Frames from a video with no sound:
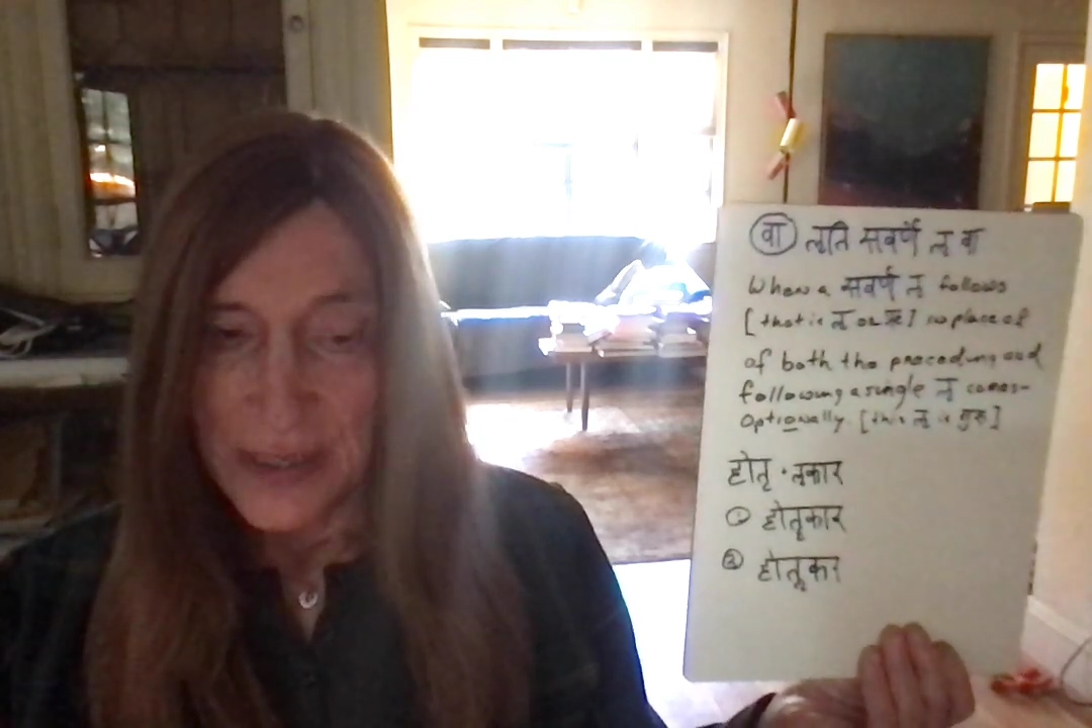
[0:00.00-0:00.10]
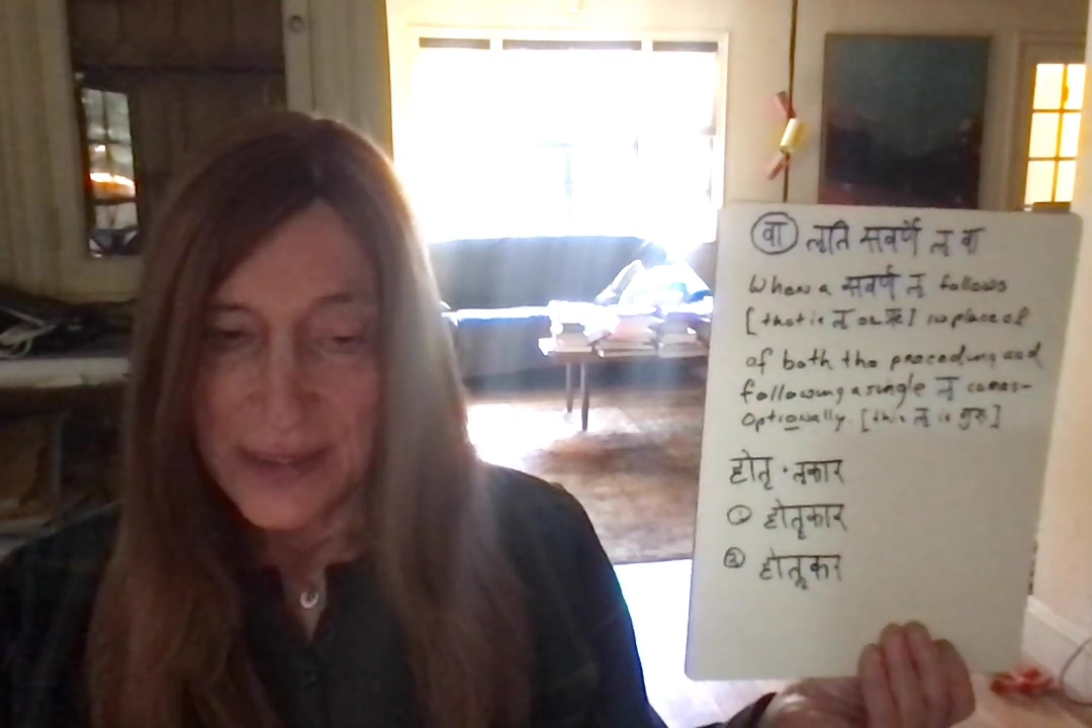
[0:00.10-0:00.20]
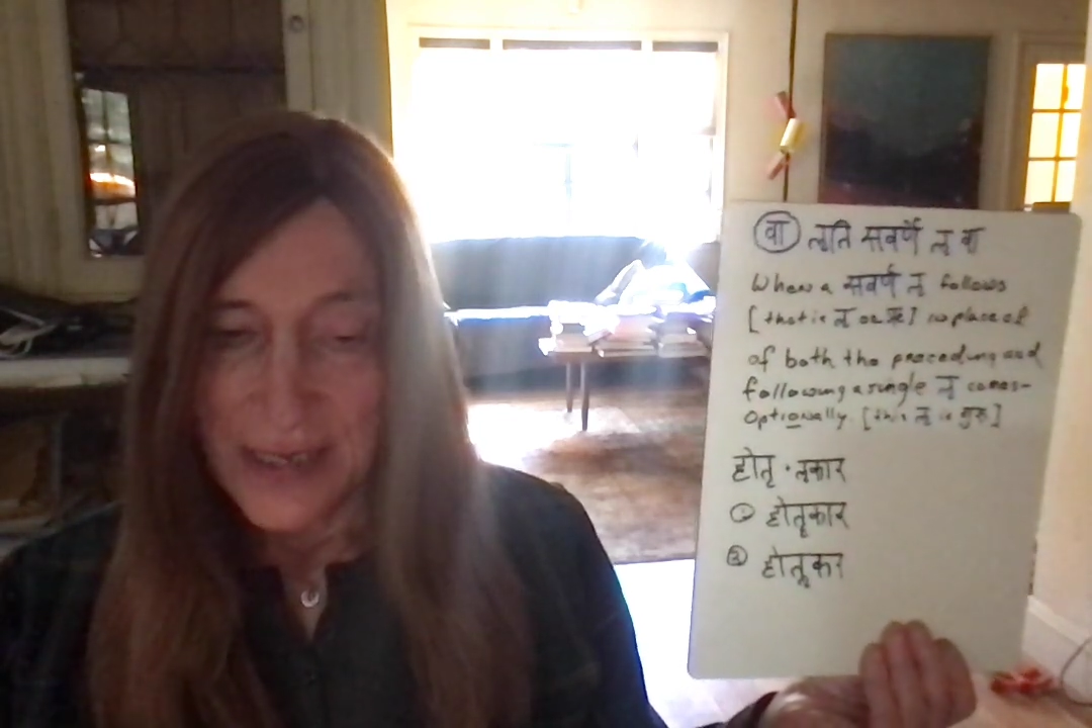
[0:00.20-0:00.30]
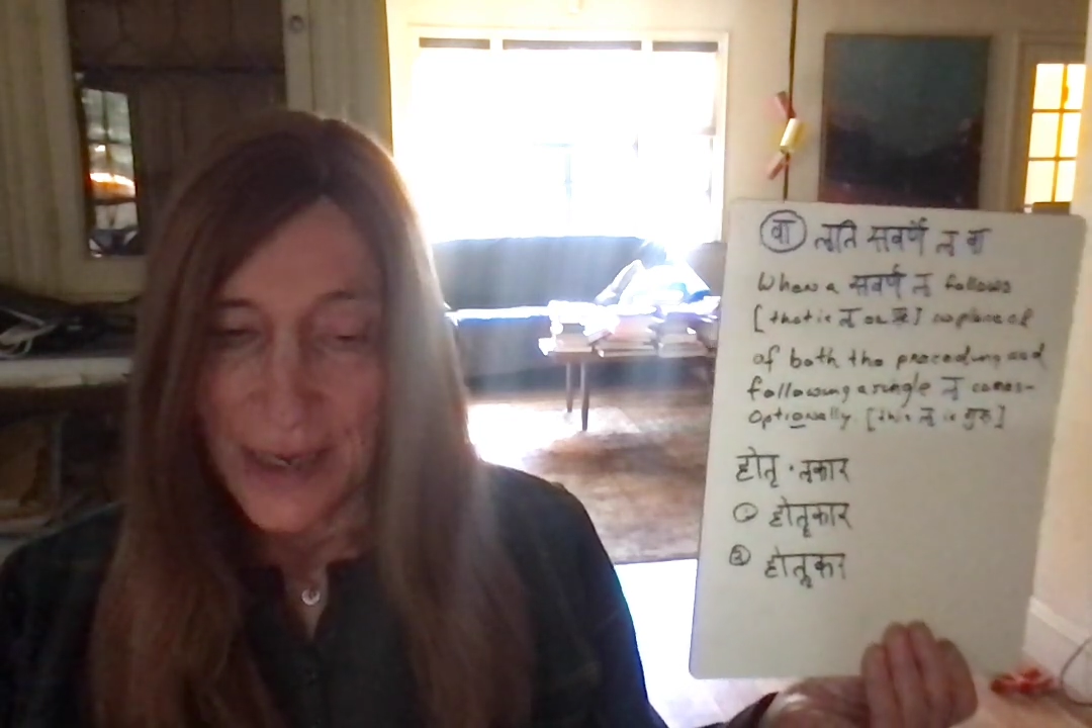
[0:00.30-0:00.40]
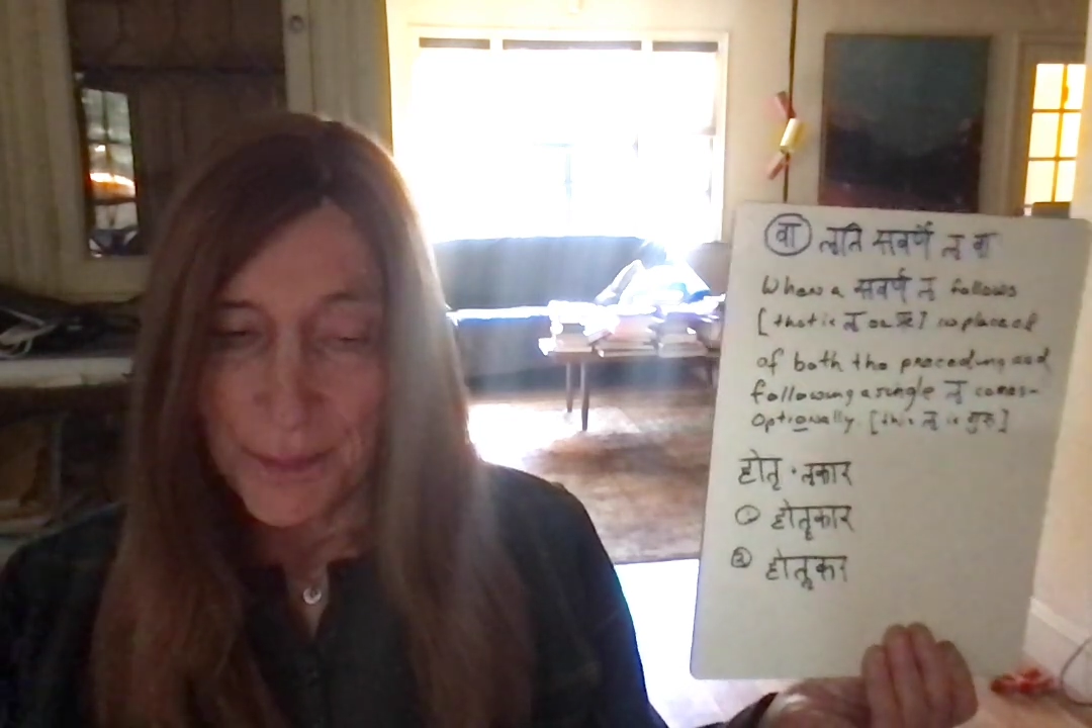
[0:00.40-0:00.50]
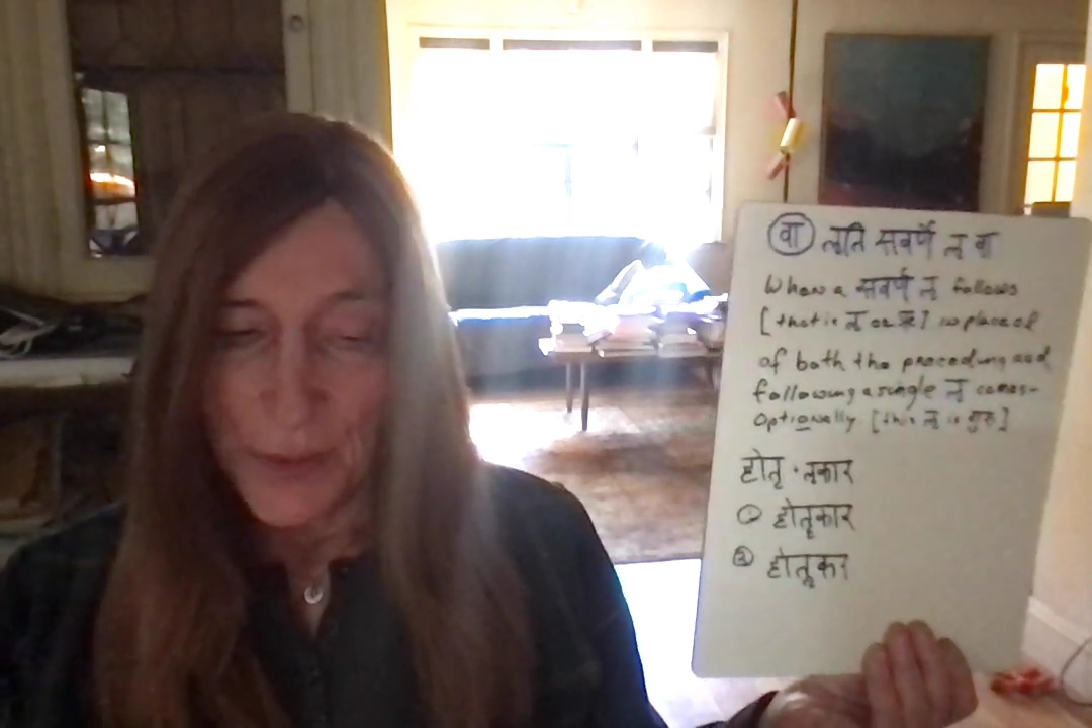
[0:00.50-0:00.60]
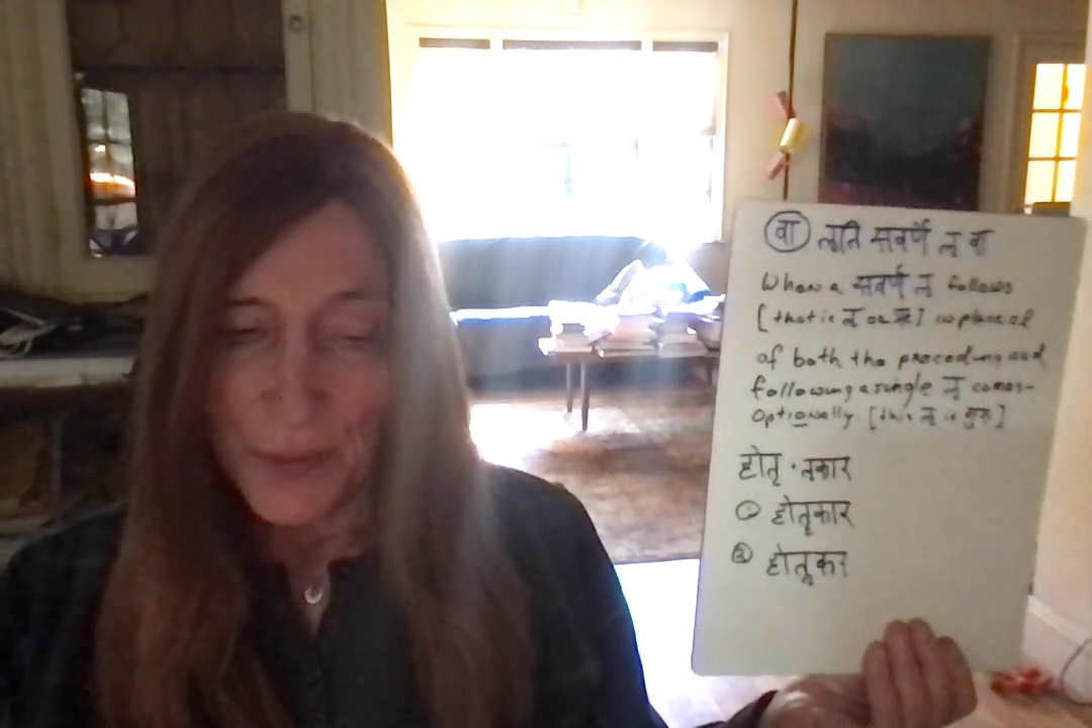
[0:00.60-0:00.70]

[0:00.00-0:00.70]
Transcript: example